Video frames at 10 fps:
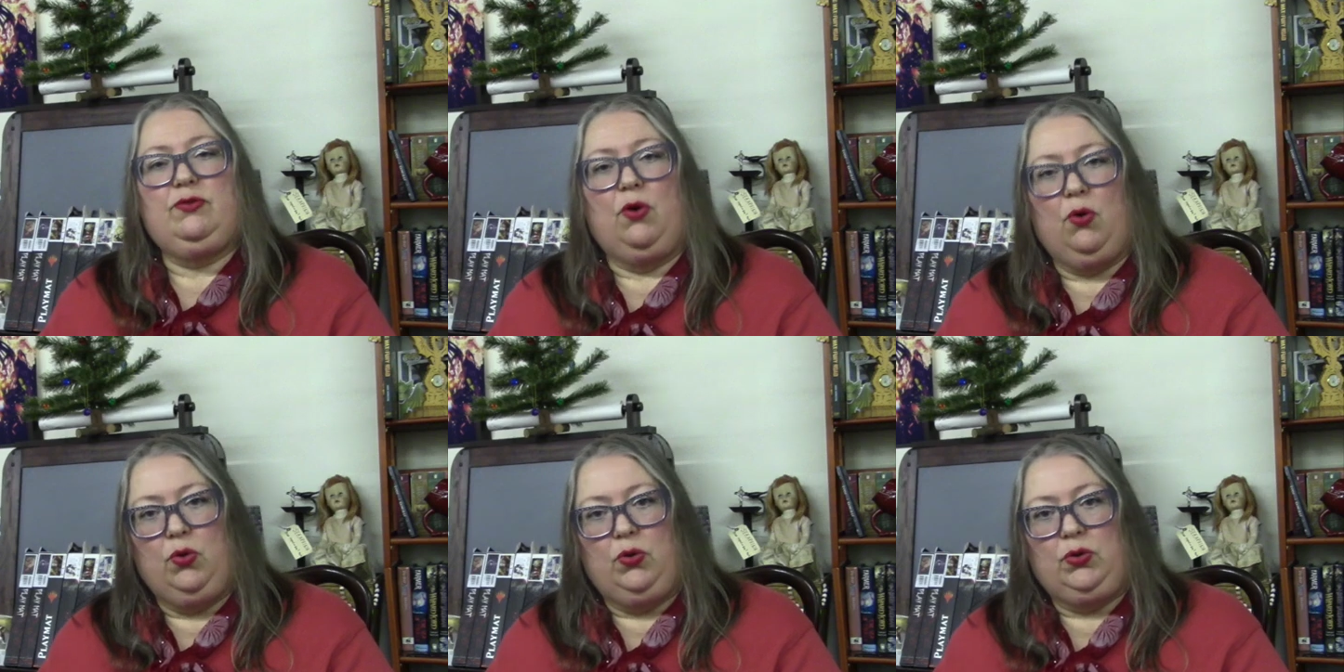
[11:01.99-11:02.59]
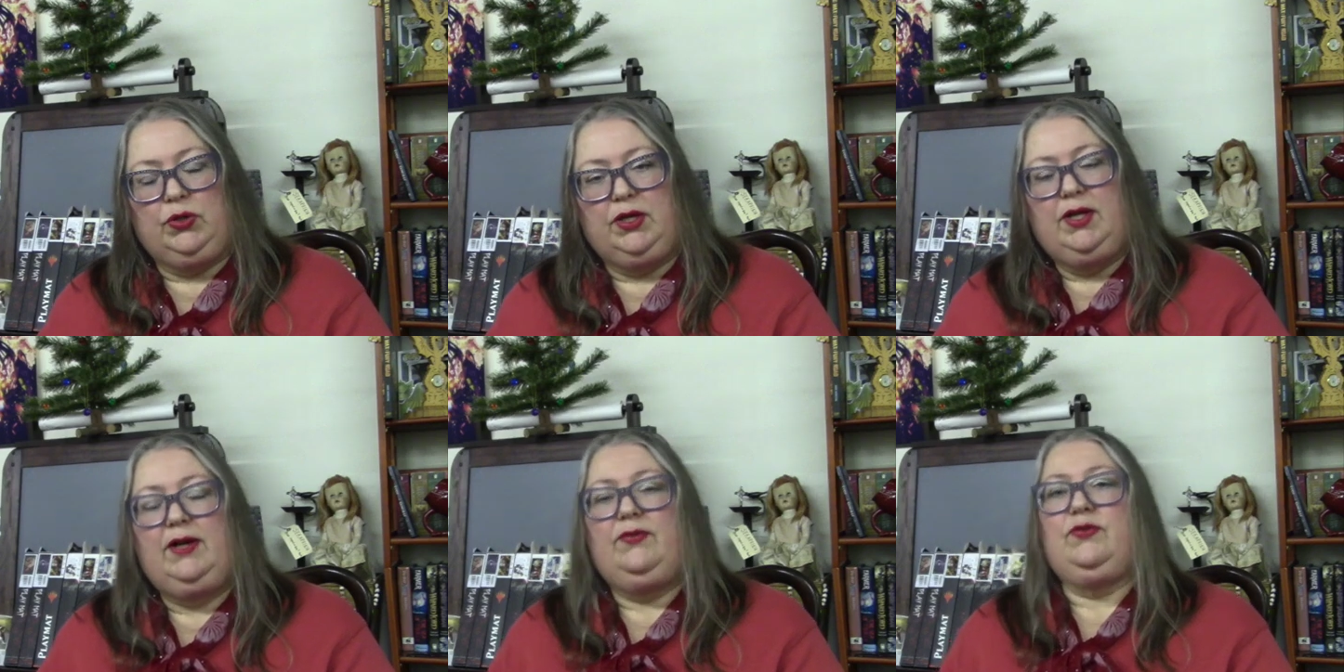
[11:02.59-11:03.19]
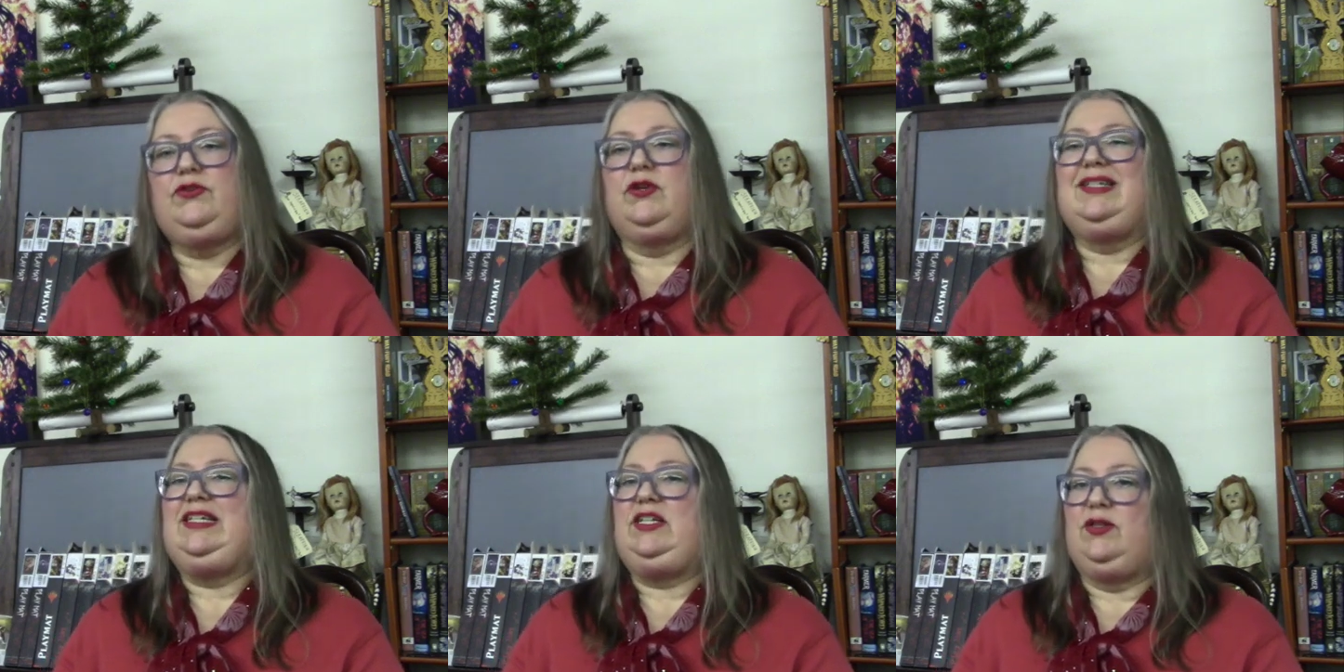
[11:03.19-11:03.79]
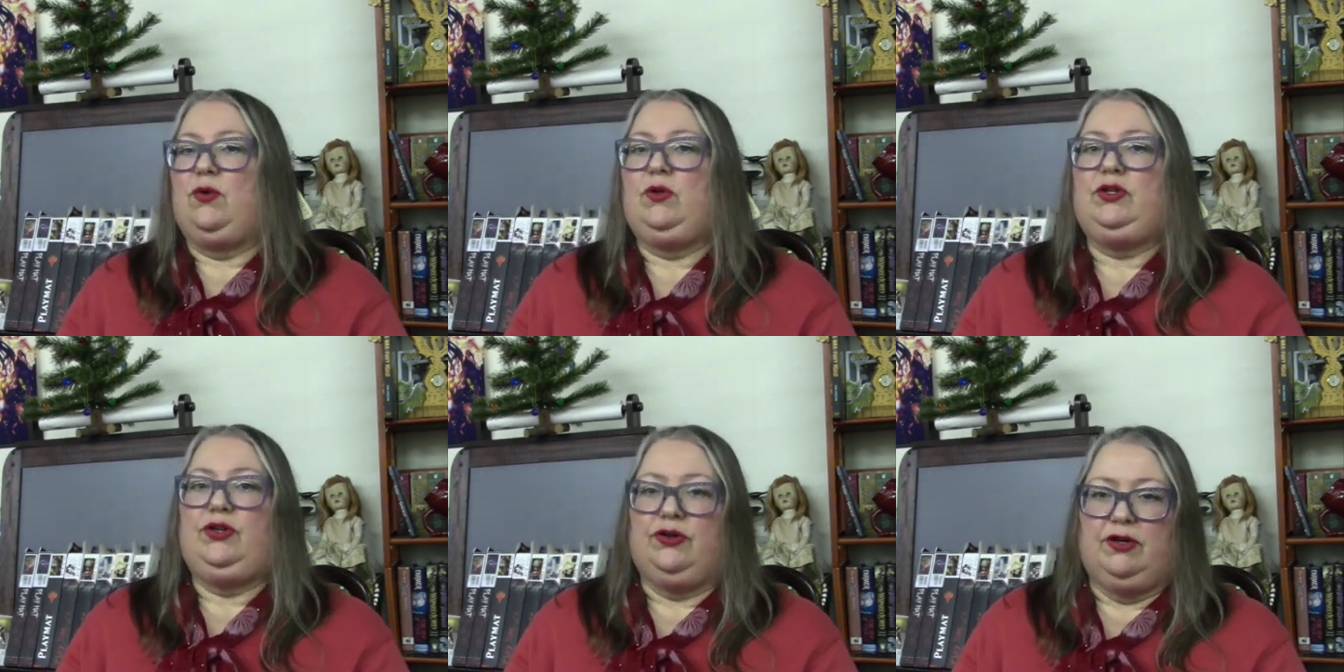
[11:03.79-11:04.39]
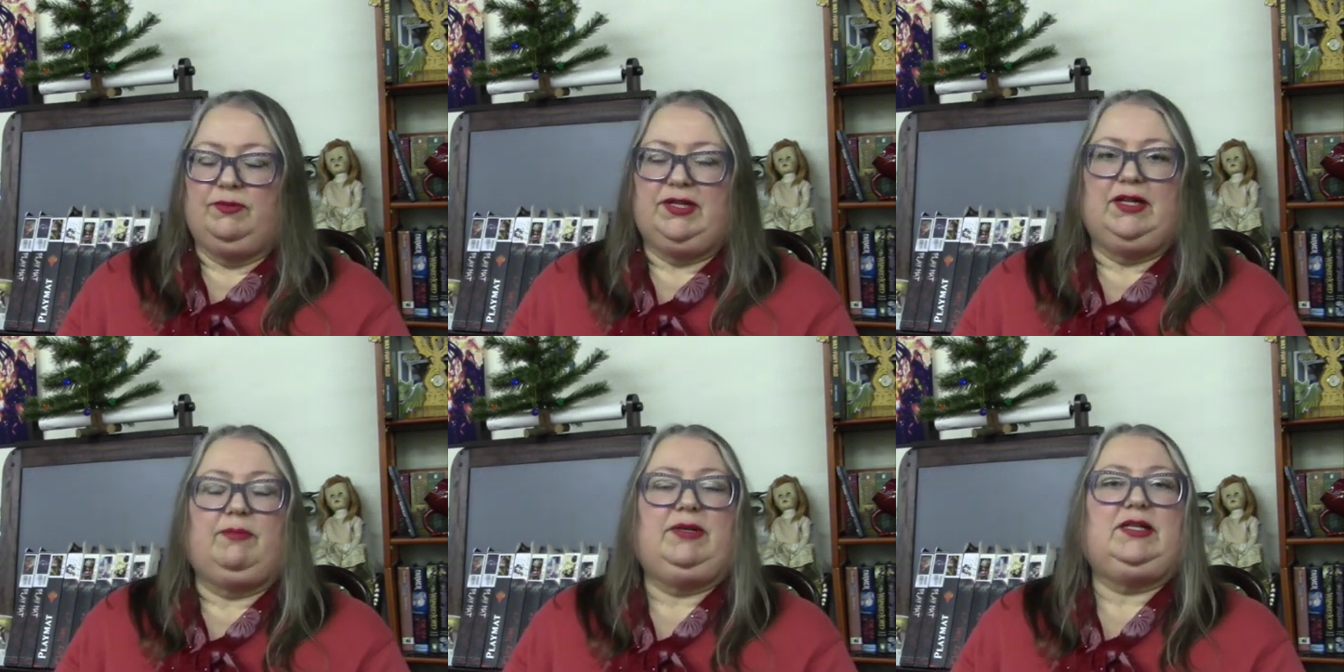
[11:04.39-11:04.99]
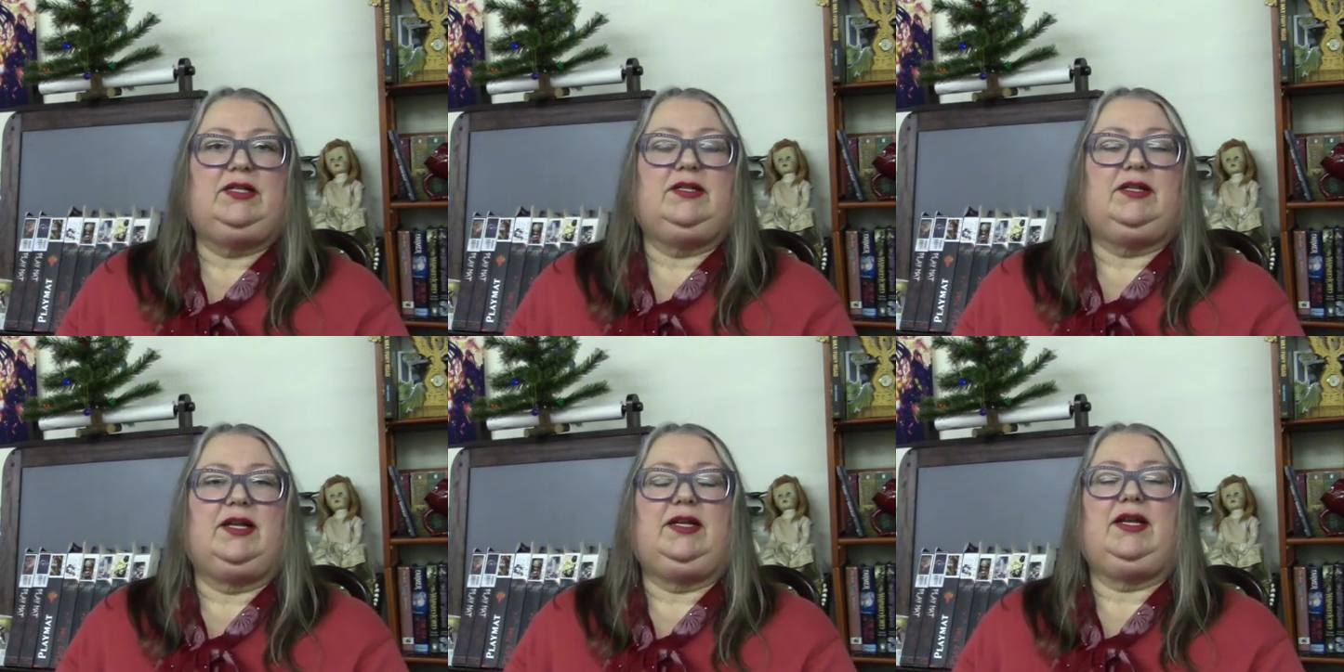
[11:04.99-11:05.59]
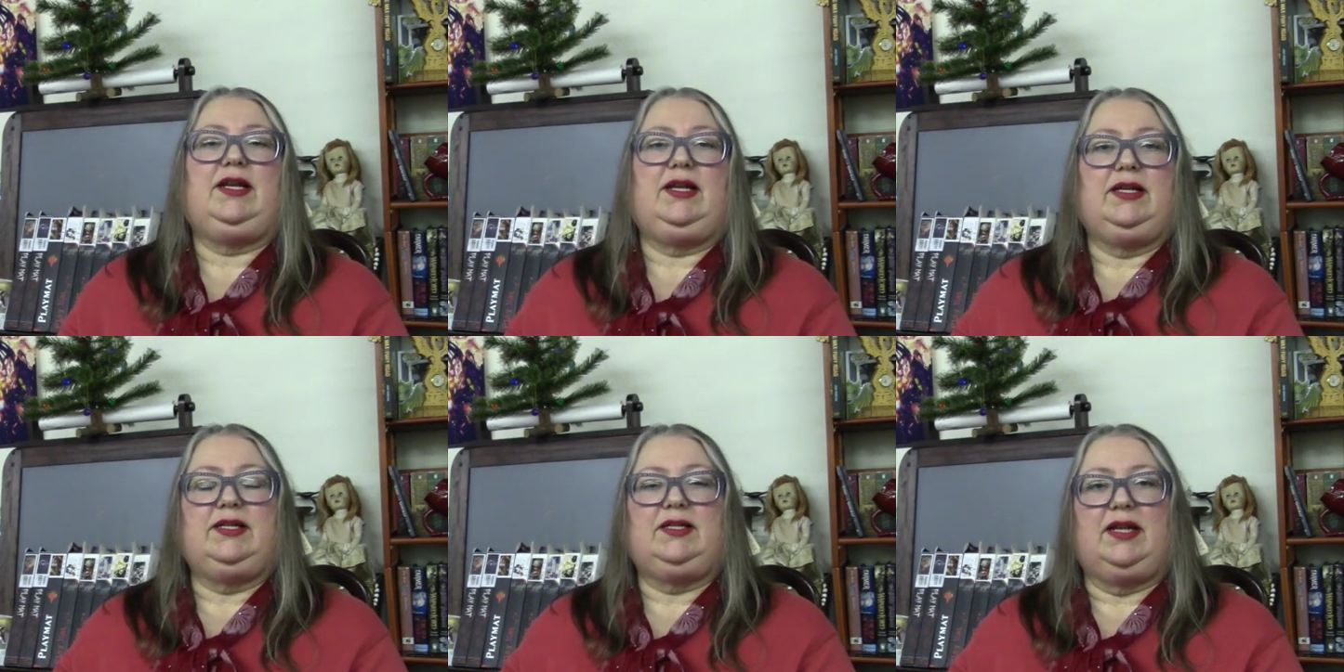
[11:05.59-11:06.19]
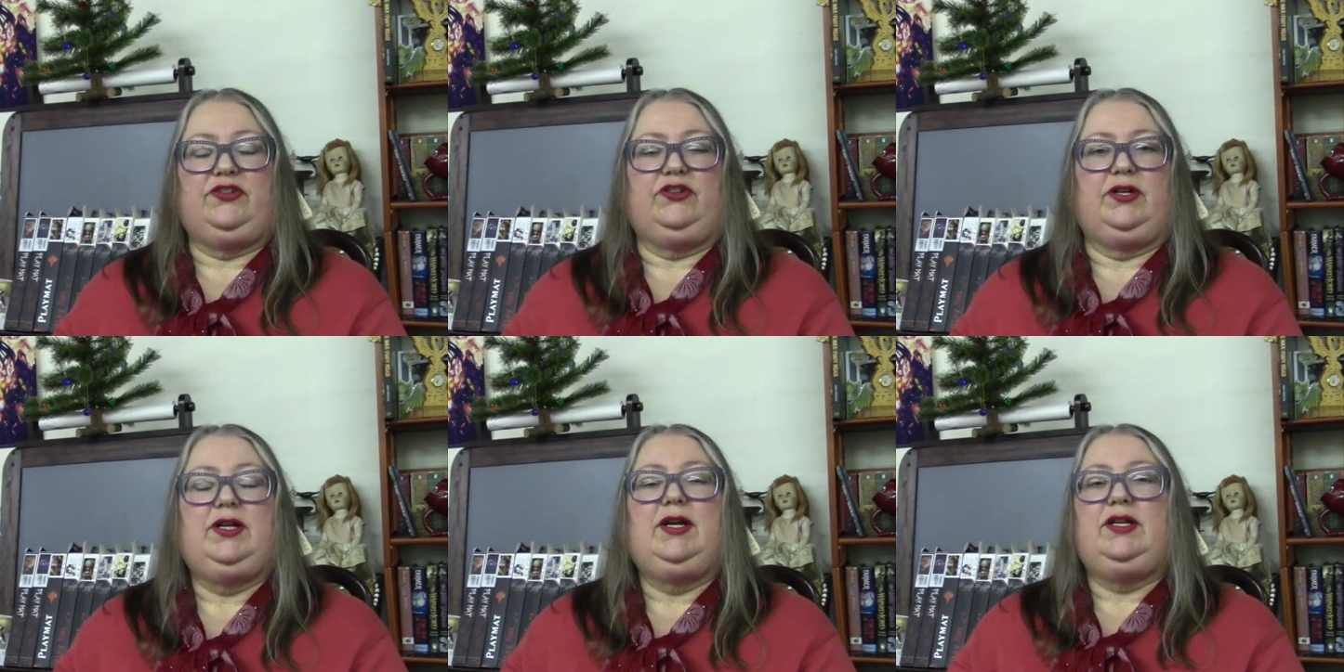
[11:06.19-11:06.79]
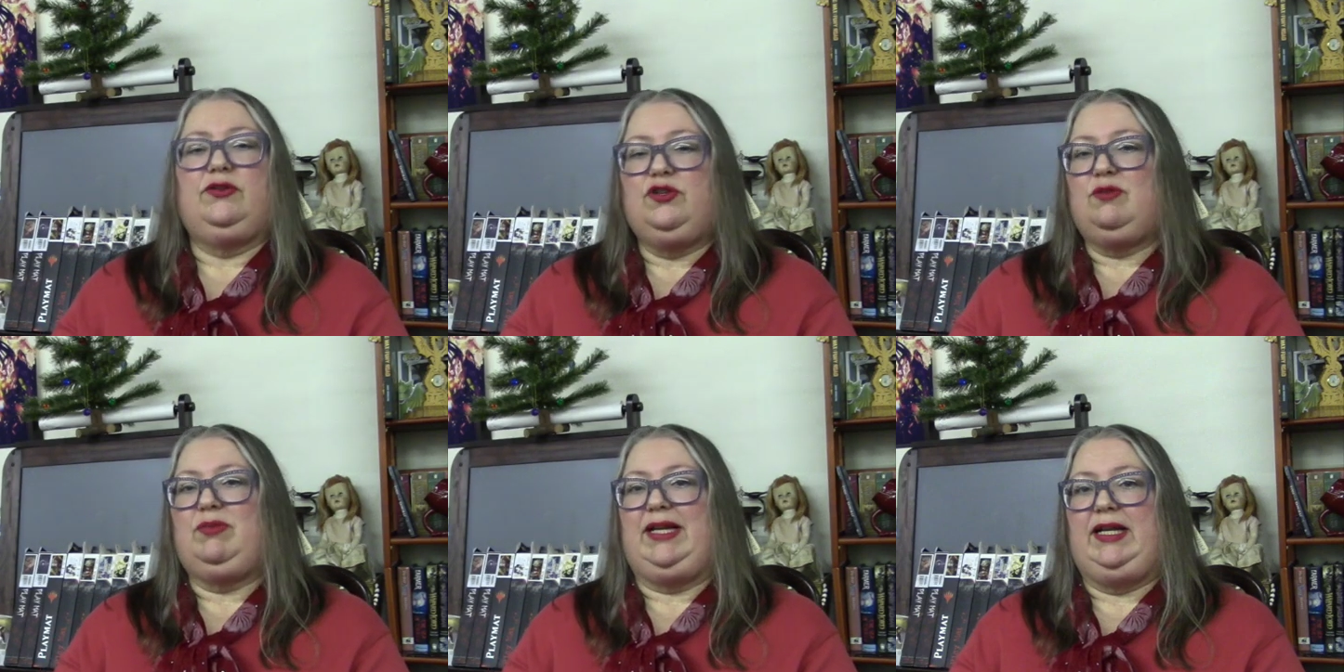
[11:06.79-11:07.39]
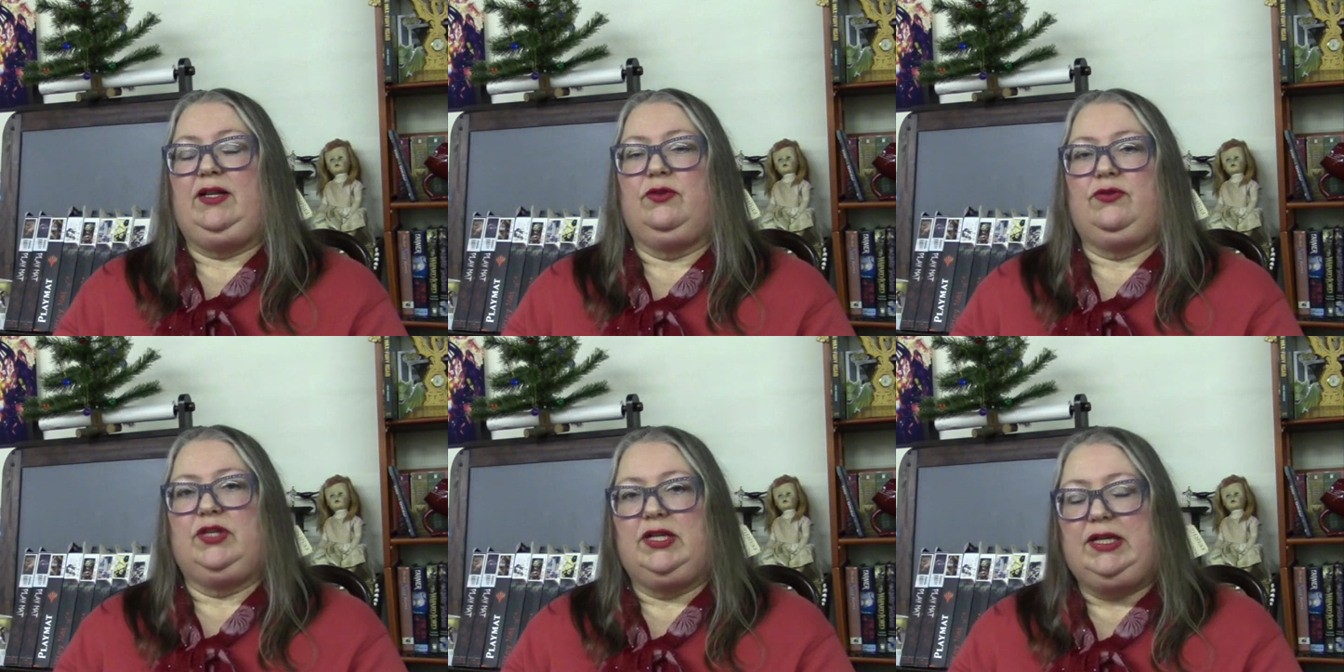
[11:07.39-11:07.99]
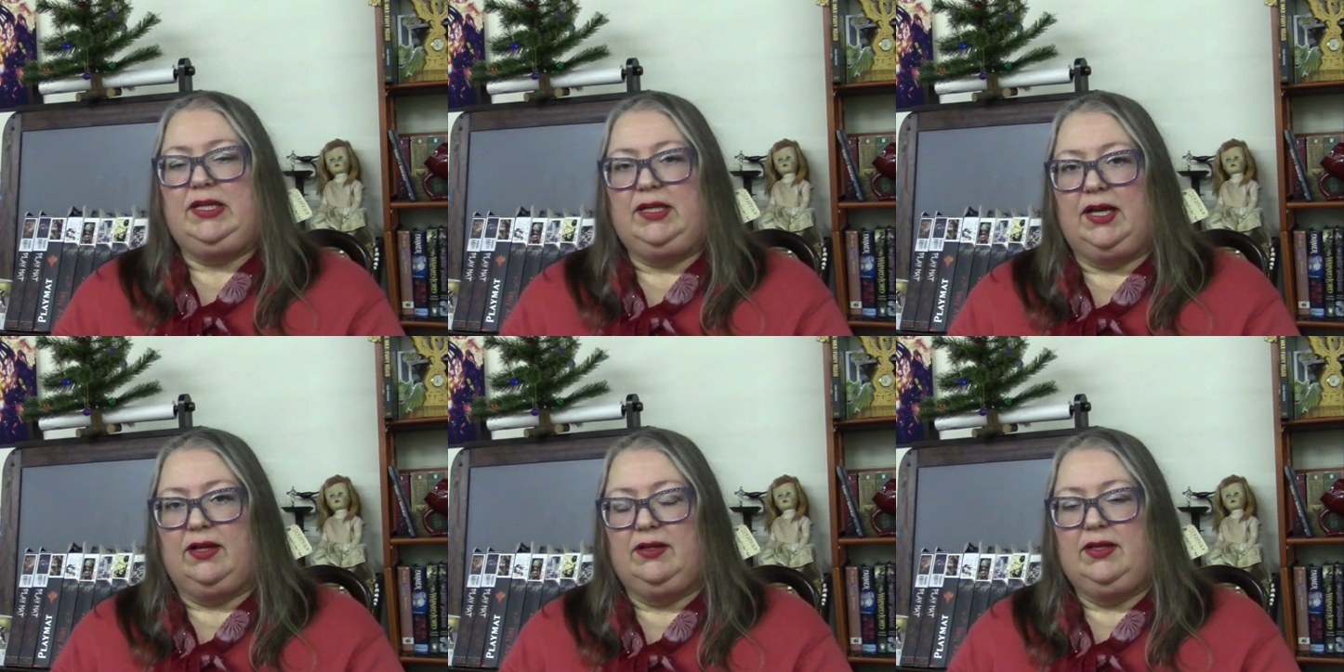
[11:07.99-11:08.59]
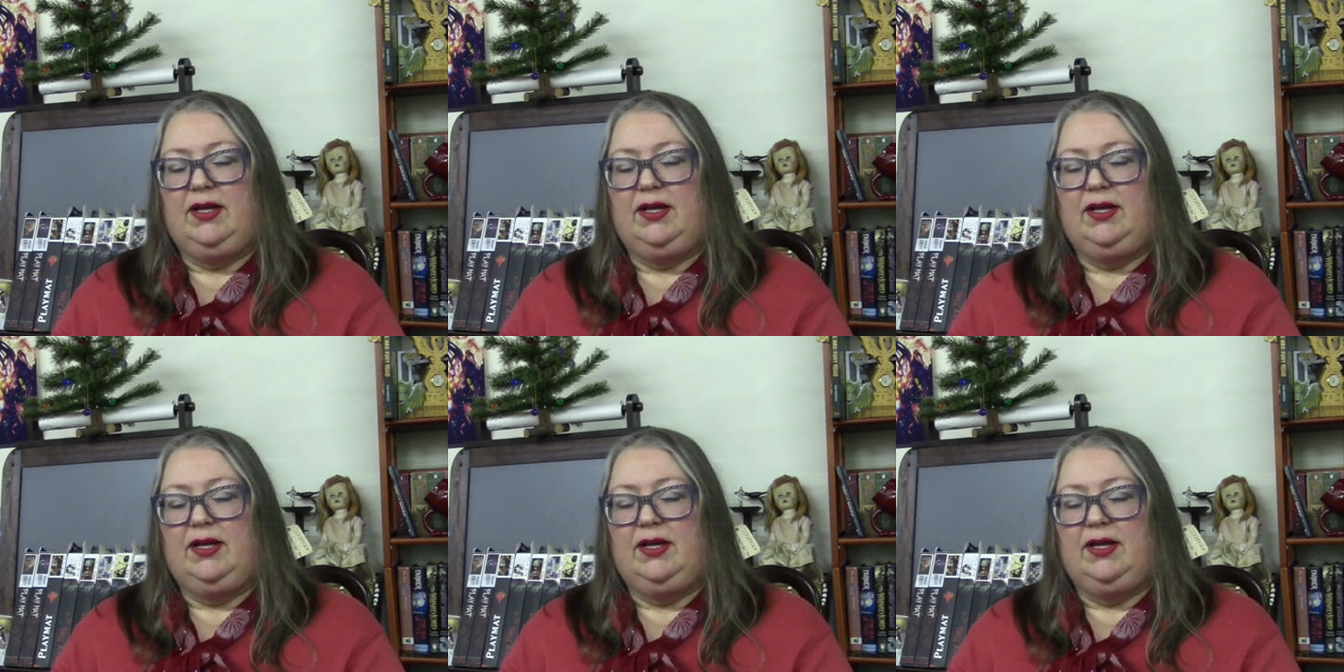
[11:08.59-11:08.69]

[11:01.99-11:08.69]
hold. Those are leasehold terms, and I'll be dedicating a session to explaining those in detail.